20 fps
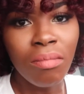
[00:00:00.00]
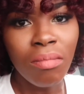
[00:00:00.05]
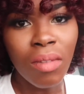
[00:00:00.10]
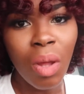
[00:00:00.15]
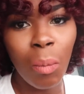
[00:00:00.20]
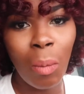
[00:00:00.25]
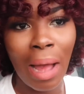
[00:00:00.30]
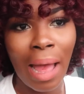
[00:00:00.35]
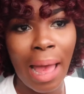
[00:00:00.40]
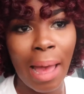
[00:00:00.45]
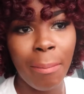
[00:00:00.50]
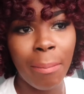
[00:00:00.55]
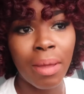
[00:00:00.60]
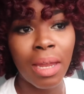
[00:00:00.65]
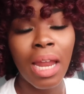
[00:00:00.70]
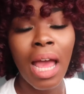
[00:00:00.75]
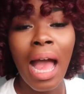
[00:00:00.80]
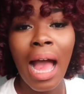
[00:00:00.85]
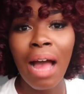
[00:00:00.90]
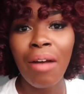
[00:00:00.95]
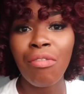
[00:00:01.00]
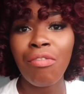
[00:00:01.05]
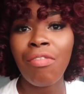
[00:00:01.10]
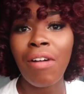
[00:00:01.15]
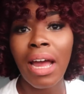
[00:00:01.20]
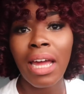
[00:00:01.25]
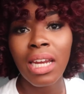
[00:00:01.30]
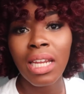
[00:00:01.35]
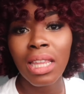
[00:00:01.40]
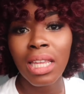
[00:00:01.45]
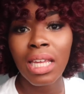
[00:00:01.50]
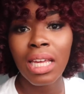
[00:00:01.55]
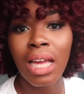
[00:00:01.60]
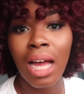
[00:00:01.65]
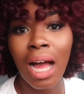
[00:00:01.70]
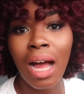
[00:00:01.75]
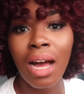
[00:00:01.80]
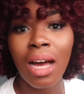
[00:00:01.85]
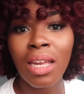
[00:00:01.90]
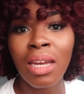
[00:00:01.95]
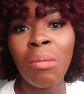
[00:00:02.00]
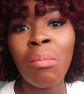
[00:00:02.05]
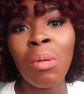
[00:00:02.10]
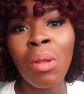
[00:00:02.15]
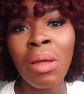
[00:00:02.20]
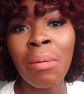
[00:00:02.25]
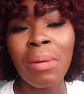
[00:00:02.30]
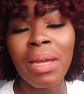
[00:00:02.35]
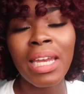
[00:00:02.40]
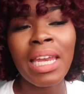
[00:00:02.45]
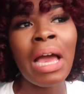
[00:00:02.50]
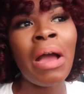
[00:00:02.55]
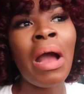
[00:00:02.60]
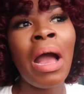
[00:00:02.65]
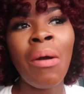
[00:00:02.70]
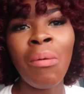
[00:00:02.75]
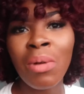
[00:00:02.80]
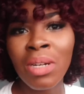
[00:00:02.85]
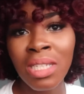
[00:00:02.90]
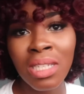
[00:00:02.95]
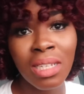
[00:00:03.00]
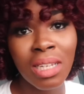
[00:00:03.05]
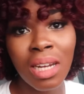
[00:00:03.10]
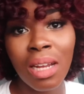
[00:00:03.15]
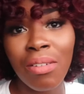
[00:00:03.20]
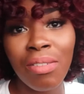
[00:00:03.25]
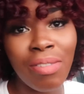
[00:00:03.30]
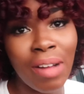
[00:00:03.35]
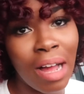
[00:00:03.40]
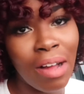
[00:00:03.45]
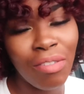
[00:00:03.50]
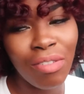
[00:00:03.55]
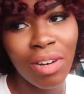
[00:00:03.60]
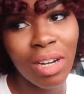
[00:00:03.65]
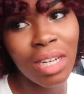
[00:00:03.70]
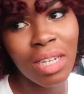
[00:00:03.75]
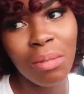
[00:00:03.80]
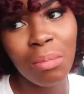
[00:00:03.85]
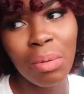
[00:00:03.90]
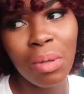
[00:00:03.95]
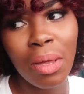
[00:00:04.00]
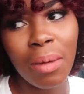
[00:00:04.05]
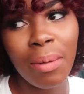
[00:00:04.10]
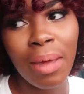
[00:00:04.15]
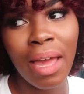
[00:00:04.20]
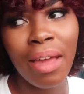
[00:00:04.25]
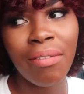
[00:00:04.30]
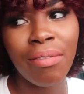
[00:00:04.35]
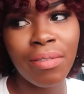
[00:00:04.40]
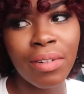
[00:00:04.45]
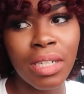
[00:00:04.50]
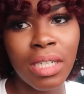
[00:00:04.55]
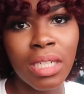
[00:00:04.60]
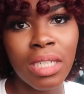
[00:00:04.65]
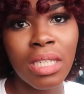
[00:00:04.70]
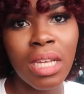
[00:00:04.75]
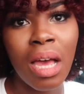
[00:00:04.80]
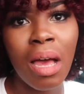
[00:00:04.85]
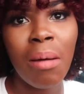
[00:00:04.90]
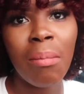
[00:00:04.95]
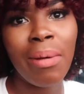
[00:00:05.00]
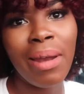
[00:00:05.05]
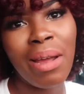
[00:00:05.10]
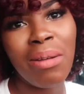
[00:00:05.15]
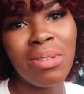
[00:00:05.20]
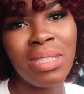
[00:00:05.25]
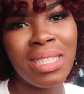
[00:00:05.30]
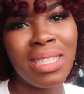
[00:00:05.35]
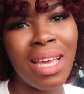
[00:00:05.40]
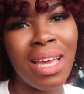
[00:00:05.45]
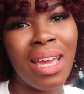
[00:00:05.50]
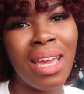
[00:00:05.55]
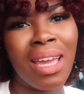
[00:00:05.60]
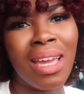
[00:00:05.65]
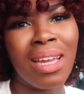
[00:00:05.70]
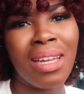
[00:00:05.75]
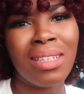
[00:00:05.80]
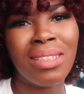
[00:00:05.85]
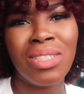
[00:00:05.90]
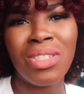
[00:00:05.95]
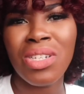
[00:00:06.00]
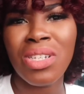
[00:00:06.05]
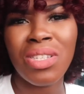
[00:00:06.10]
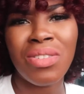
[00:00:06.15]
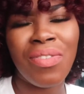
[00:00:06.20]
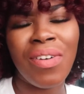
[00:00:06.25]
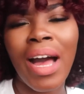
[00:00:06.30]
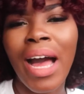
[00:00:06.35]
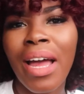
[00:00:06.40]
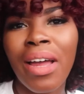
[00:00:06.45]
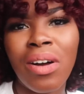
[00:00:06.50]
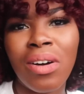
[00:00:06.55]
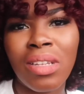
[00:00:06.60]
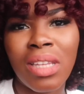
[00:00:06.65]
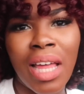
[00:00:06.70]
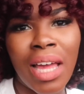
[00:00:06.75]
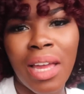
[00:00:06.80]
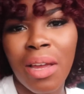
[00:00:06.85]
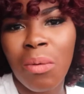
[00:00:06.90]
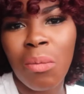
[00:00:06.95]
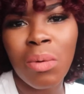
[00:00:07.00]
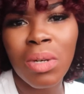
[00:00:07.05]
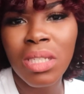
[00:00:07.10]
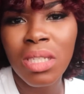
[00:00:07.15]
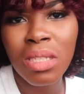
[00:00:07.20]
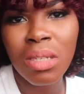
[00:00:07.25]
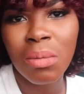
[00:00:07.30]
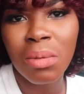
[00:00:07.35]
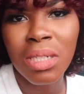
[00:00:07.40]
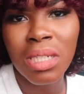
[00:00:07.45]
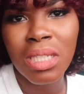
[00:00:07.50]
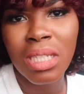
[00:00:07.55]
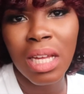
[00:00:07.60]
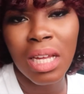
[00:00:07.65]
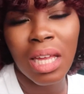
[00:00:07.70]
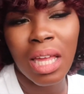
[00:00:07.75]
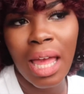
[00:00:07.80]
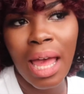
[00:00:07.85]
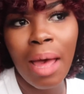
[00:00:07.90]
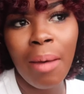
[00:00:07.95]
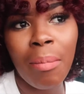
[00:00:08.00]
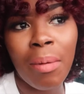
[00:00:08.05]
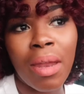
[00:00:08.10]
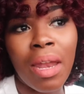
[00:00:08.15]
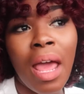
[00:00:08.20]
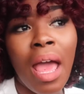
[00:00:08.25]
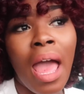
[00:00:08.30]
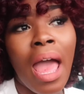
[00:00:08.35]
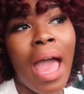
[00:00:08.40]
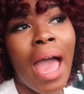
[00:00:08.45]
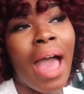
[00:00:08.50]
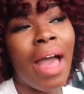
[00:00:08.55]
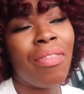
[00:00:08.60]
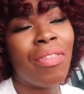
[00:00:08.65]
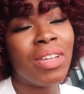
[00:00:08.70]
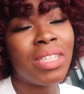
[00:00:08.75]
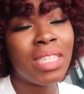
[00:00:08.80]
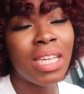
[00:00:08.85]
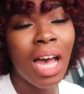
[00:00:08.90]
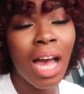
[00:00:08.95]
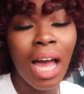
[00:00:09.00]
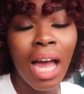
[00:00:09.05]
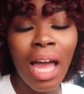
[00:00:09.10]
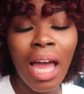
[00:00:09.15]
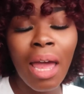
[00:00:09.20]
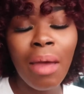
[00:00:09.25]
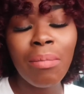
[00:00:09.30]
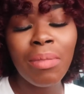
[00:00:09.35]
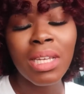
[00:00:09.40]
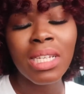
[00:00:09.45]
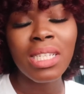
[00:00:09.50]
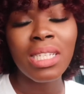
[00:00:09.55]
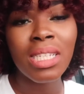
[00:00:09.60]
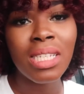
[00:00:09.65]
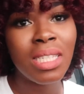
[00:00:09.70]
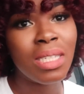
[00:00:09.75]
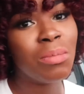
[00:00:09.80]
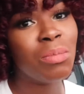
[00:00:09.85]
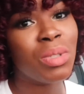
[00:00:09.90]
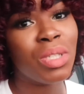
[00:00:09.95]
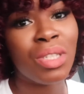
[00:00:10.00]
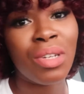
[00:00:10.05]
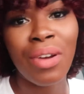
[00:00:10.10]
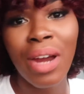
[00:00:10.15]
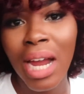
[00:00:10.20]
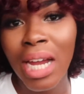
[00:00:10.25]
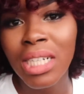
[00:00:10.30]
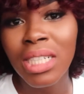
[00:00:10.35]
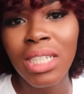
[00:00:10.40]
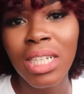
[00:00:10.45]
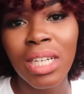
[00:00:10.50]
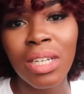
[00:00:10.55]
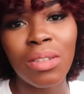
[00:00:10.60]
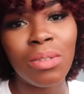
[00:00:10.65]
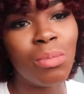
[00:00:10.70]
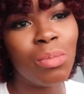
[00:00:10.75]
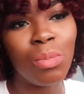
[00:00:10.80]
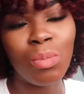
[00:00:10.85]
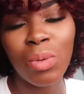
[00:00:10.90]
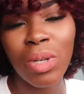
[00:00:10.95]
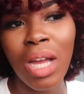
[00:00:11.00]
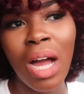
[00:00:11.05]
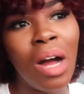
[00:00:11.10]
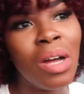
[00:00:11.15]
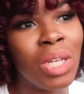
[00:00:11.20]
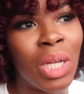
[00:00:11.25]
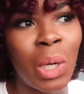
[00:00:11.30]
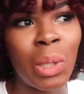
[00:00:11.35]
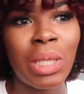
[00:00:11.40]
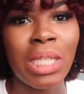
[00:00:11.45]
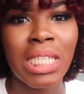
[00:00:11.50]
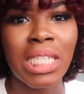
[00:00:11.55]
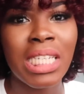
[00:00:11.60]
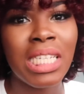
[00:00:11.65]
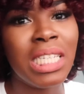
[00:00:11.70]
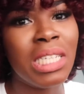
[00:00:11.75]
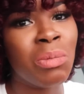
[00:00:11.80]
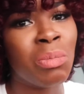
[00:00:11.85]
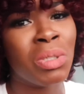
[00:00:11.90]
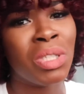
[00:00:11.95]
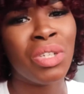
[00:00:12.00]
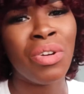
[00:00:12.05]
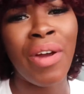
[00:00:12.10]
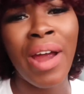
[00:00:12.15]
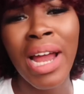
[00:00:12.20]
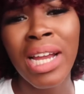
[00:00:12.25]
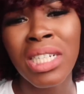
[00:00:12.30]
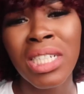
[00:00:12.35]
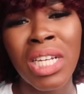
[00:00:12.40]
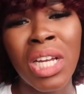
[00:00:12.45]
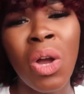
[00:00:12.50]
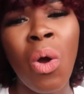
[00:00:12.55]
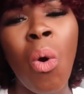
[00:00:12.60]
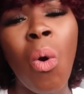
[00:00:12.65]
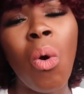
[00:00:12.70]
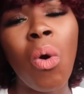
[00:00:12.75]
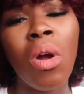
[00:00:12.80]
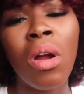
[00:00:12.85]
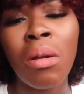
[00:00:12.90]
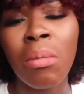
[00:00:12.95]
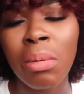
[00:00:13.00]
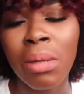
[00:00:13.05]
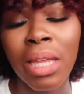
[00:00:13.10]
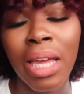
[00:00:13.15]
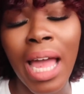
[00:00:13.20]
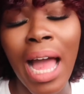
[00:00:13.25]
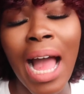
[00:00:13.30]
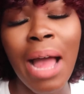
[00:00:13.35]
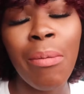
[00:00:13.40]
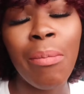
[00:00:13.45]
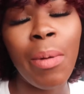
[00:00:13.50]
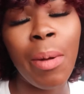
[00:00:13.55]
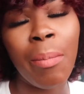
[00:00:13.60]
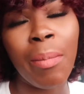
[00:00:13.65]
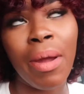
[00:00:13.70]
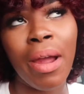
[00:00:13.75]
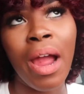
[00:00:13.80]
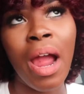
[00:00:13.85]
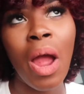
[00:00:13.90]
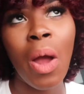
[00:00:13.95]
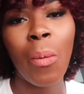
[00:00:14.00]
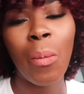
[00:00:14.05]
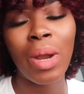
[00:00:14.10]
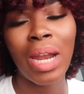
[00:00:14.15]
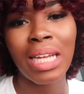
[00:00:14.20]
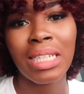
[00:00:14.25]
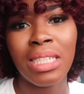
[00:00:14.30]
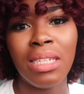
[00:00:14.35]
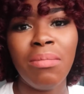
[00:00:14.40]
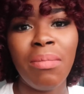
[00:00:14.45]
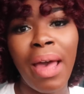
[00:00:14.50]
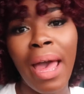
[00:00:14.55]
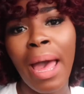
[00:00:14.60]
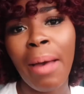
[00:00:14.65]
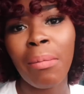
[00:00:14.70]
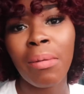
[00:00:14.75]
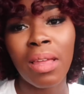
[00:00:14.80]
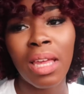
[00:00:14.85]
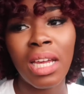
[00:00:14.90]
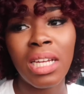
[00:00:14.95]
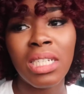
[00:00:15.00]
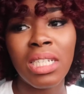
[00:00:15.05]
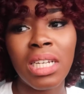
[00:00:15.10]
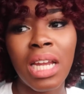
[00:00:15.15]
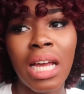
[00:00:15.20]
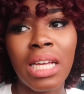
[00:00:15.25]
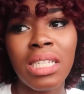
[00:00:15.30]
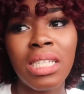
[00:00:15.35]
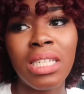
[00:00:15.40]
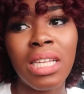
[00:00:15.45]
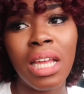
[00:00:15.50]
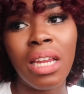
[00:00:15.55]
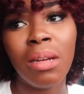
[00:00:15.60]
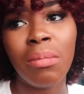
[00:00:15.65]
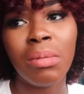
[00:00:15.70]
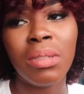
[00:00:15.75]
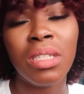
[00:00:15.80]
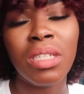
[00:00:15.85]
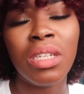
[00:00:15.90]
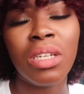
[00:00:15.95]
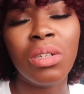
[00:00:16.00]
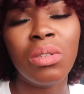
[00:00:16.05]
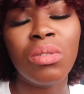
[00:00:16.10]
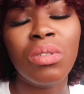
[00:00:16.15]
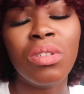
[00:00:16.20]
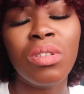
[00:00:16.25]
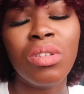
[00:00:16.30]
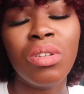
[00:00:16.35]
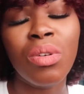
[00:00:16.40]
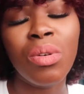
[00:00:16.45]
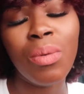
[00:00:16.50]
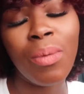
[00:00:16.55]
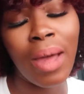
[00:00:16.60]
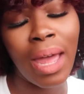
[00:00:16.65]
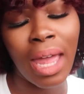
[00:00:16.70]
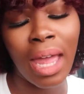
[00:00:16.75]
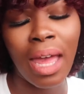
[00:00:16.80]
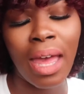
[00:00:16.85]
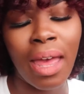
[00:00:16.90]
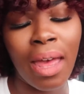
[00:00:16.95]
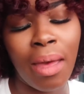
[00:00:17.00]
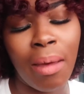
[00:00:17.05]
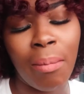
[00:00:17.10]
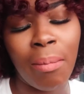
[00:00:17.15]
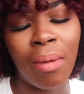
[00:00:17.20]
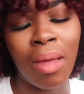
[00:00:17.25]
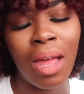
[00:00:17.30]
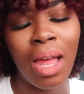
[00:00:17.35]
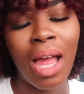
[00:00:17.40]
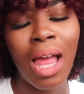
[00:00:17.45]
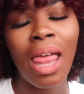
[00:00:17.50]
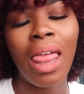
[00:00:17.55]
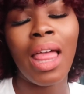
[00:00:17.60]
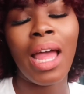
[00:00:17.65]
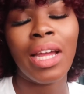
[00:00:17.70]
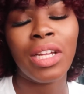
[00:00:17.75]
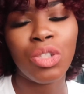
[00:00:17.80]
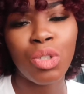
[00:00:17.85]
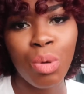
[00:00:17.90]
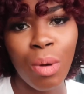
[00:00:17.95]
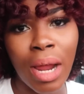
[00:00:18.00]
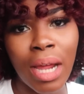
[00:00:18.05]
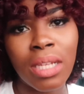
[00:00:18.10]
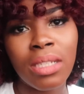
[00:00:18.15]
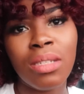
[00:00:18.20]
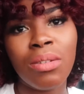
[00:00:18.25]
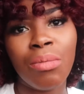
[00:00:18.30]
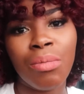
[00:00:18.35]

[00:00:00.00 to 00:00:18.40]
what happened? I finally got unemployment. Now, I wasn't gonna file for unemployment at first, but I was like, just file. Like, what's the worst that can happen? At the time, the system was crashing. We all know the system was crashing horribly. I remember when I did my application, I stayed up until 2 a.m. like trying to